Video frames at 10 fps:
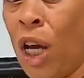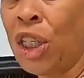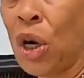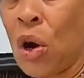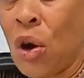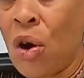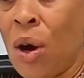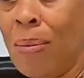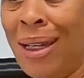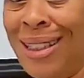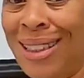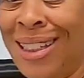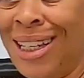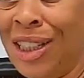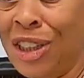what arm
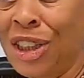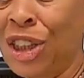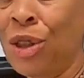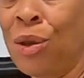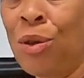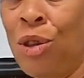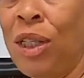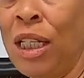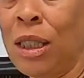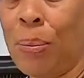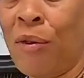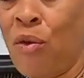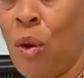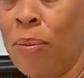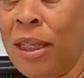it tells you you need
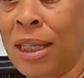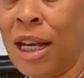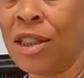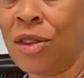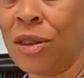to perform this